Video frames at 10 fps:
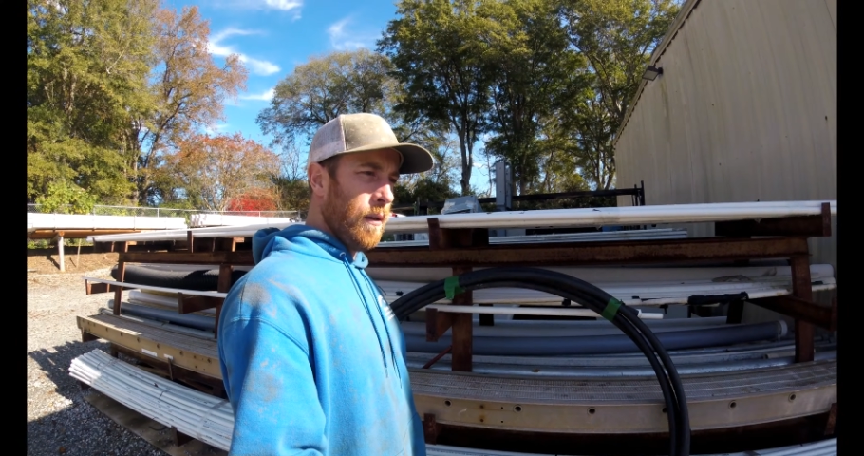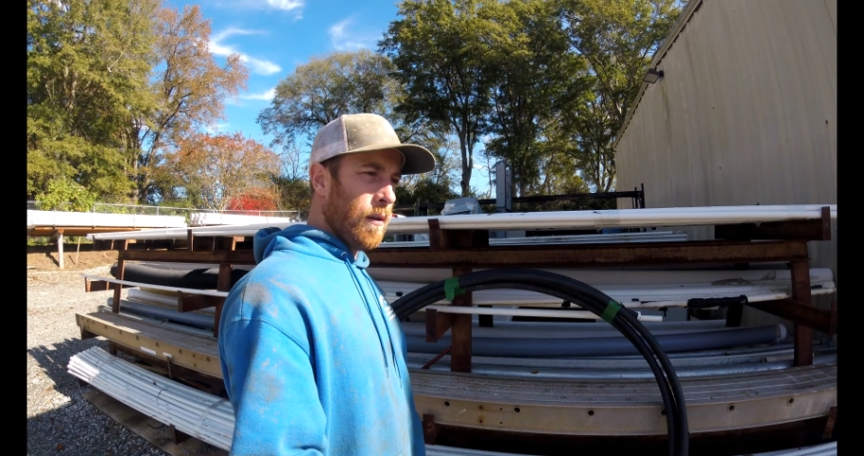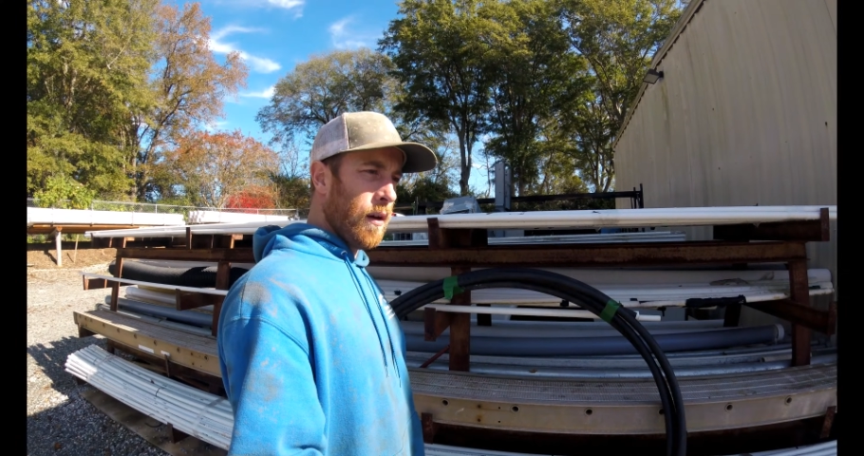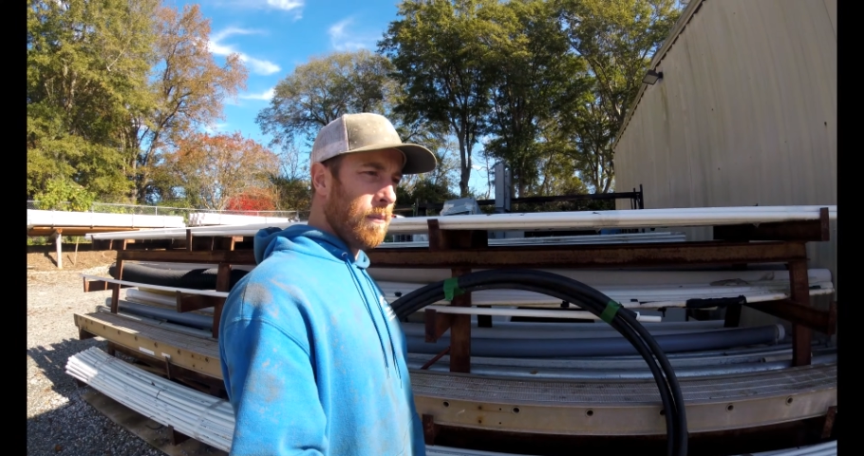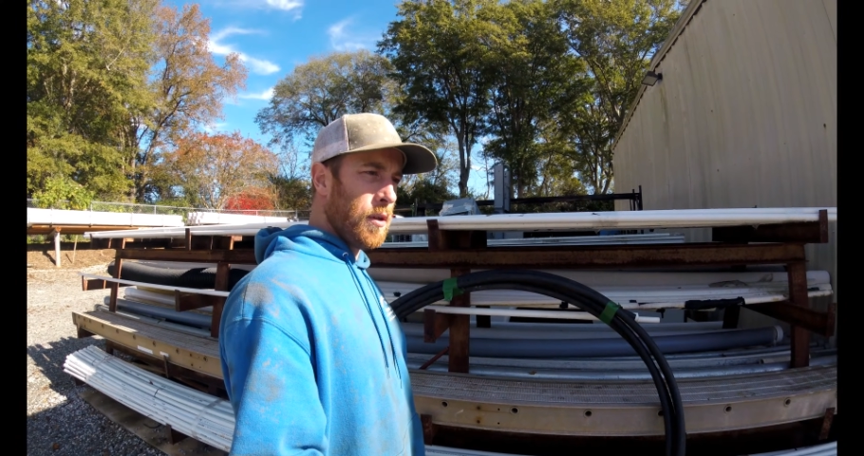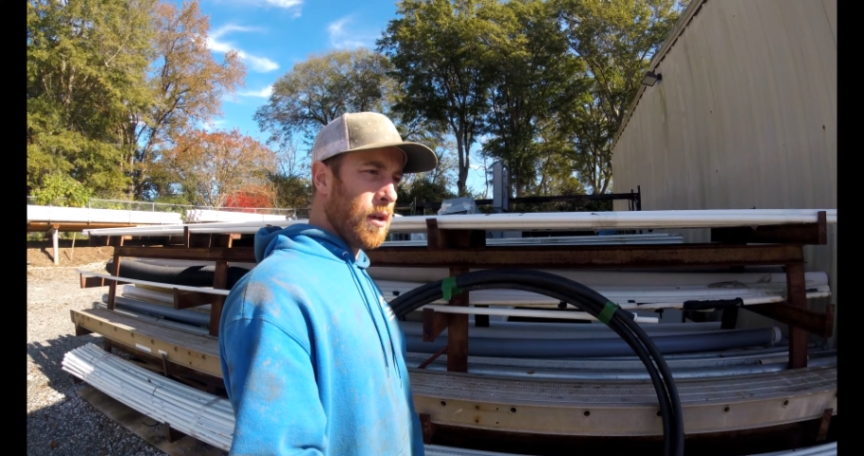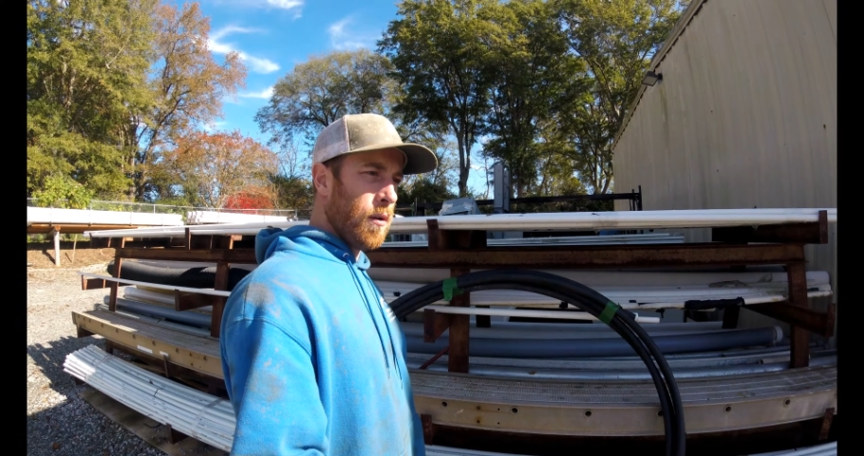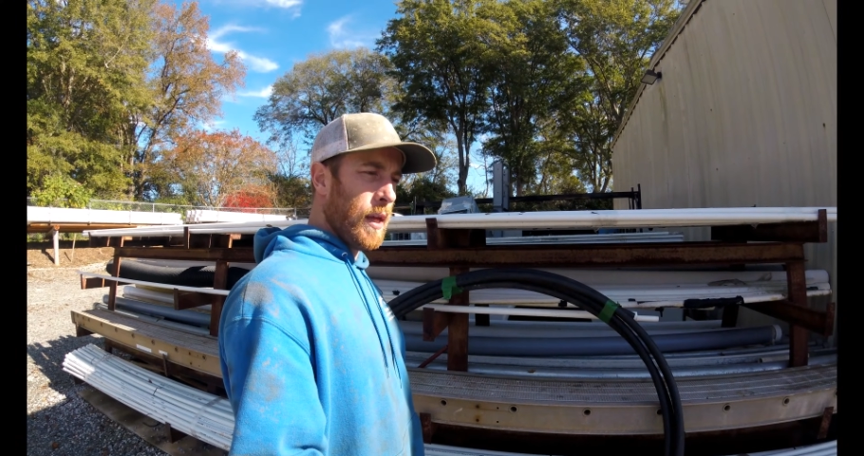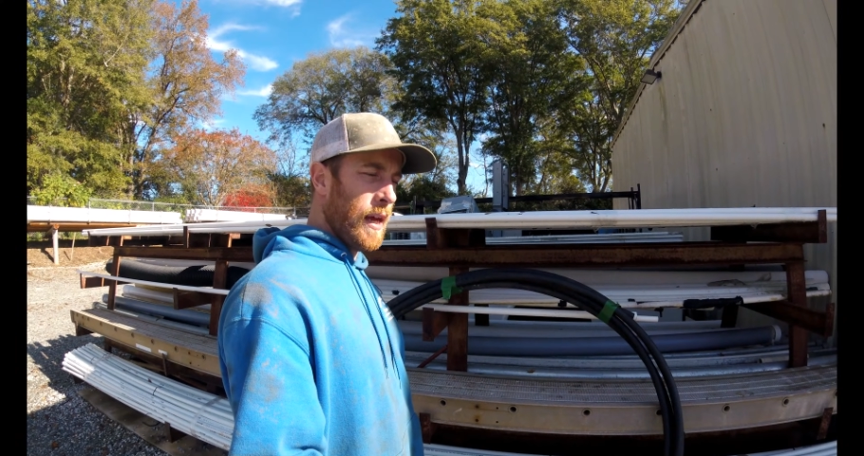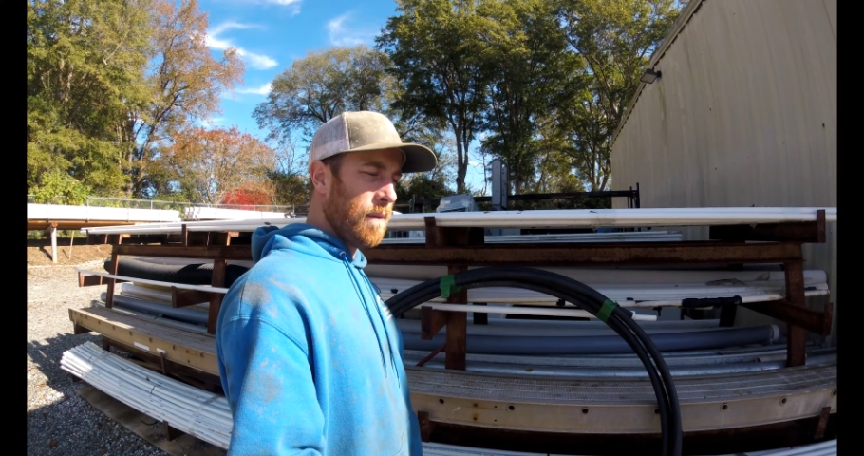um, you
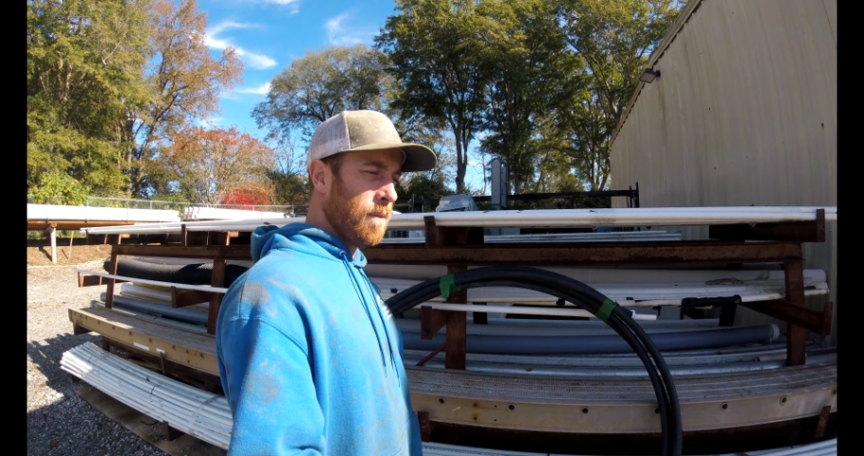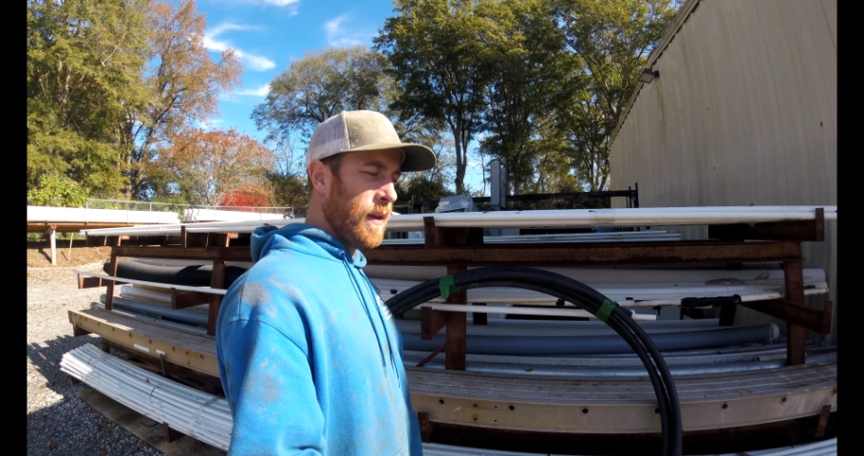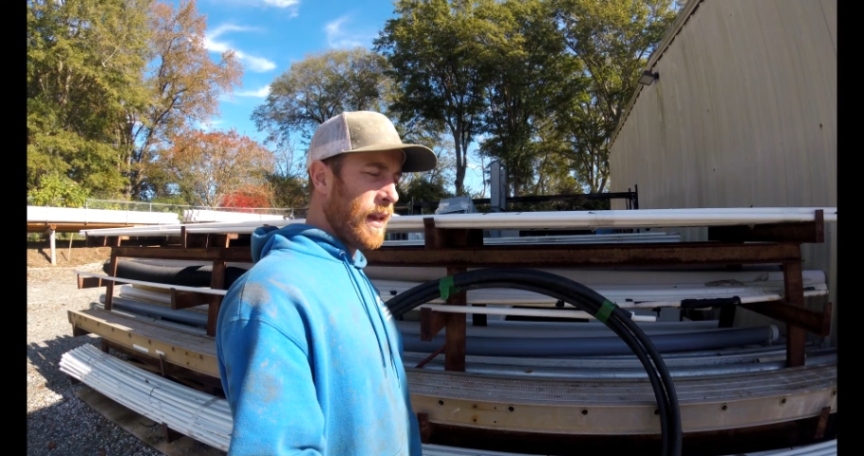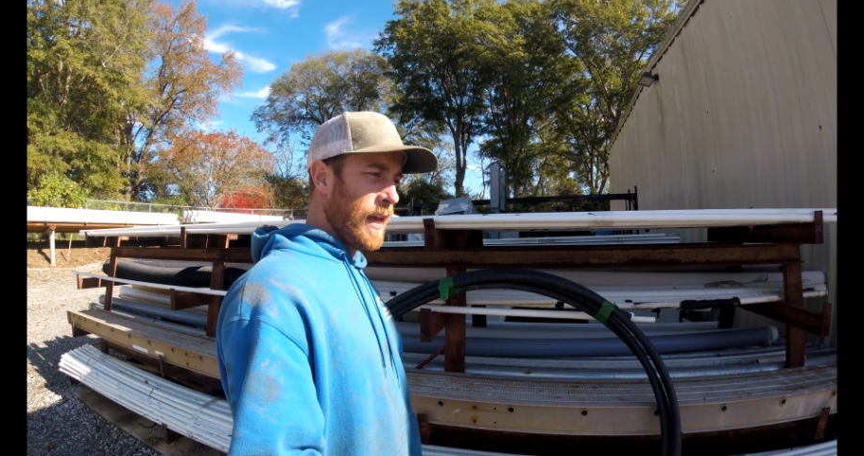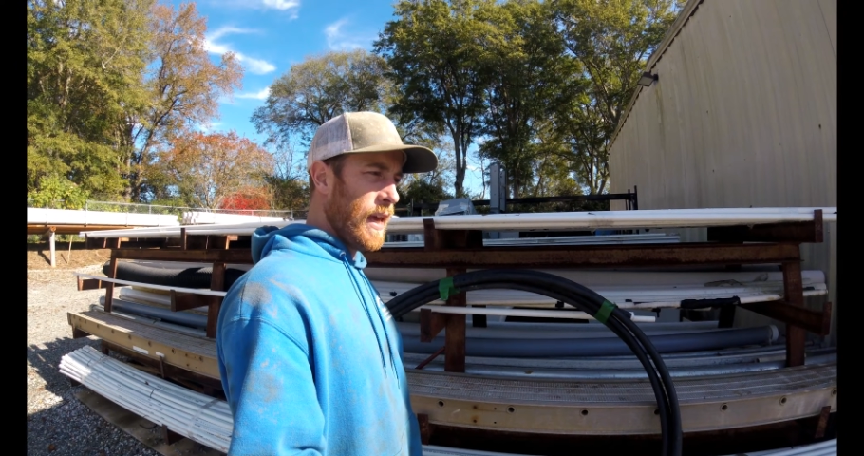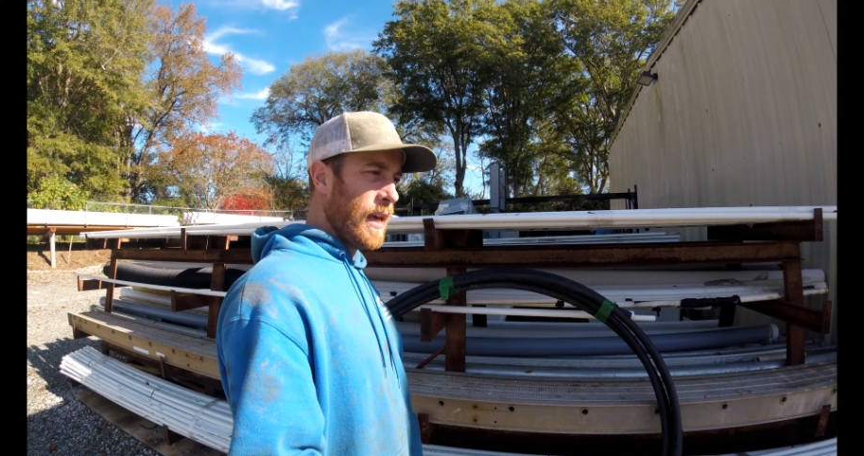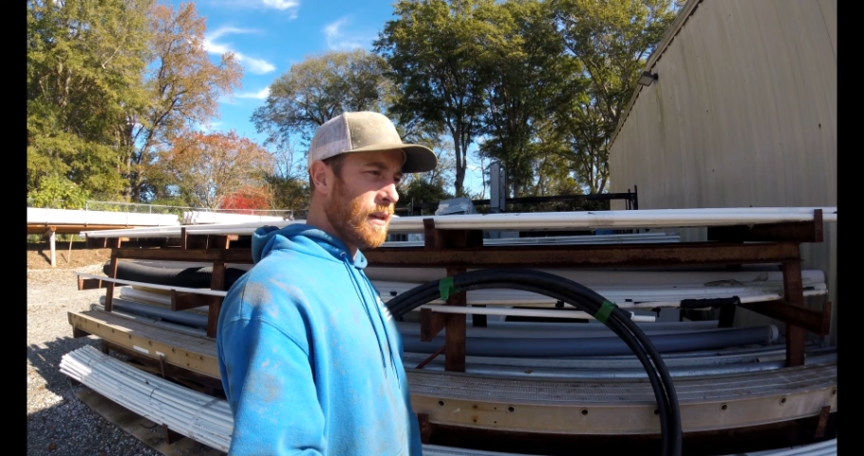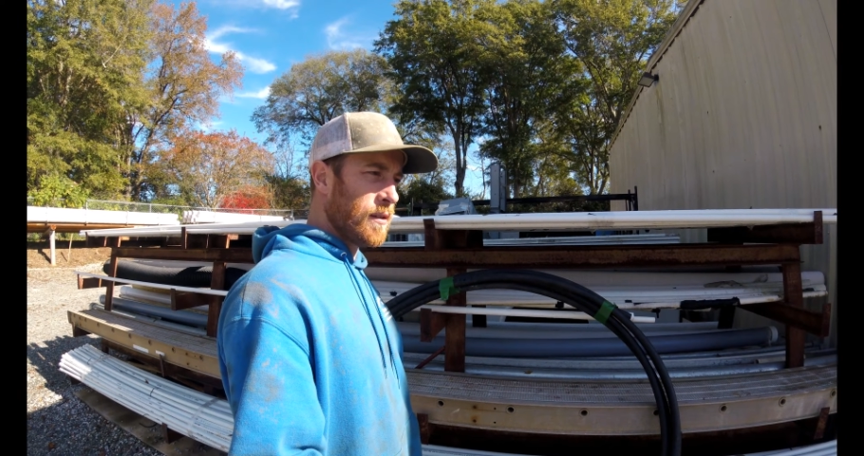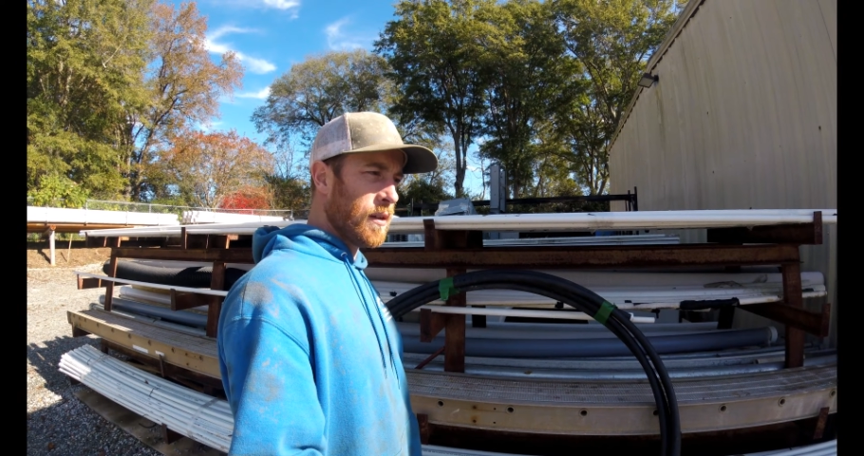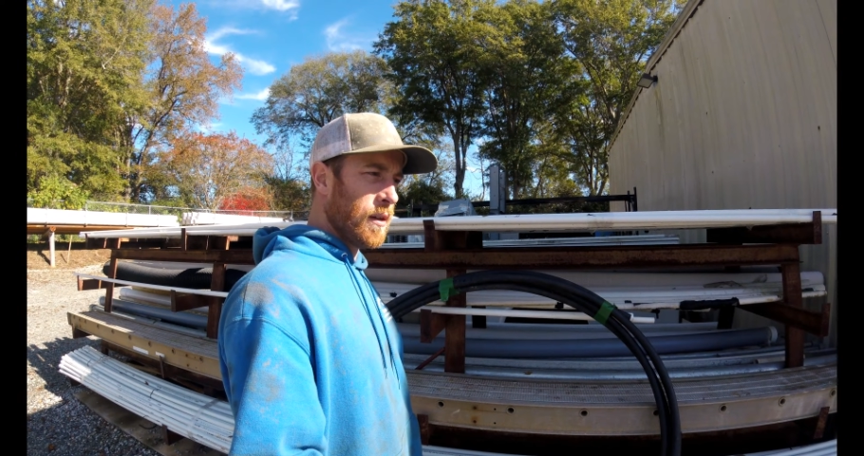know, that, that head
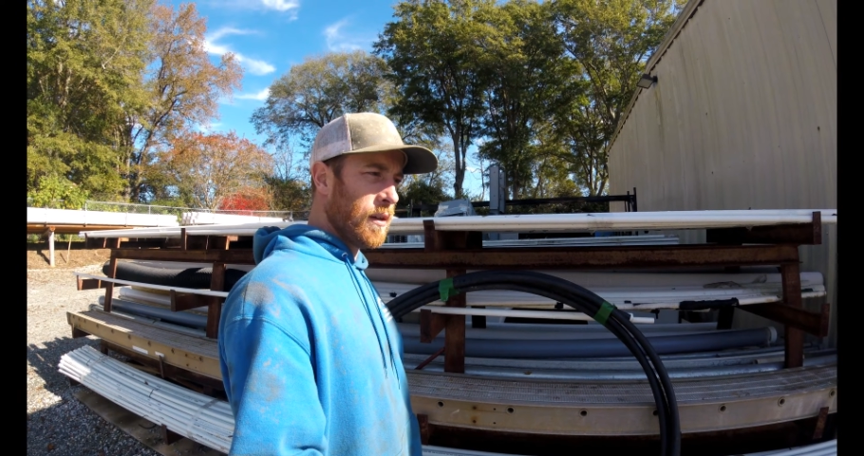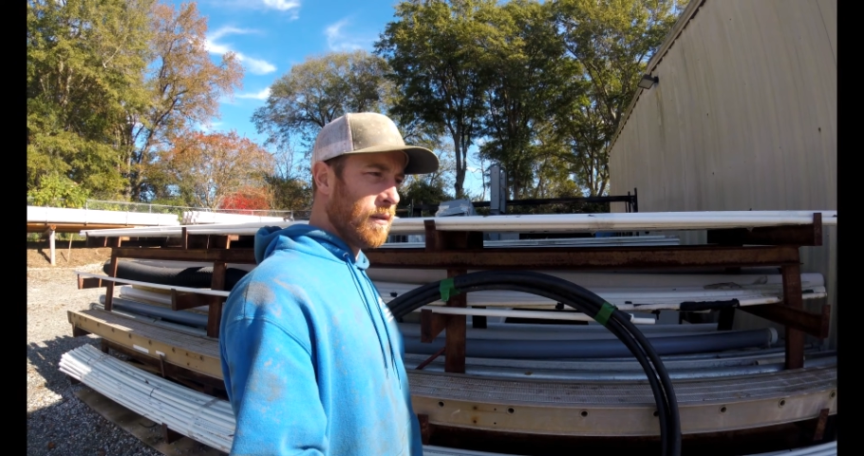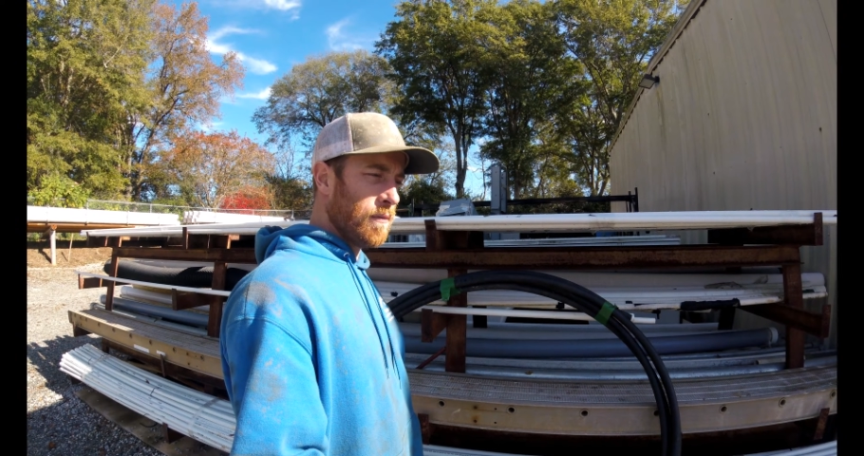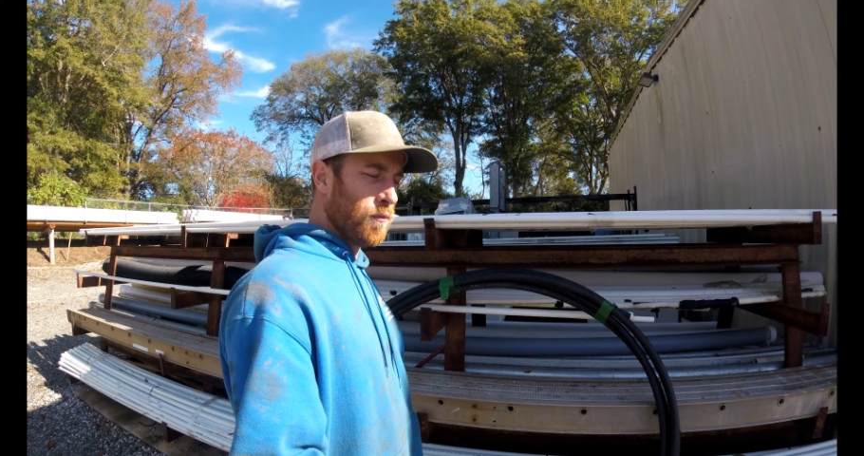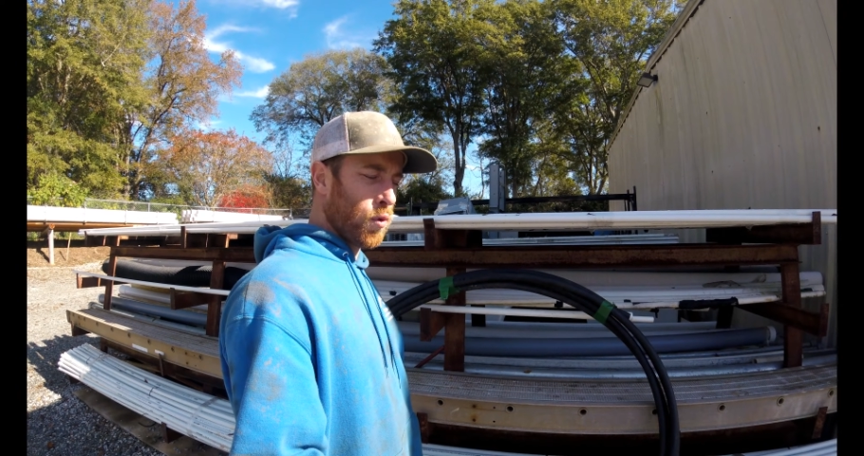is going to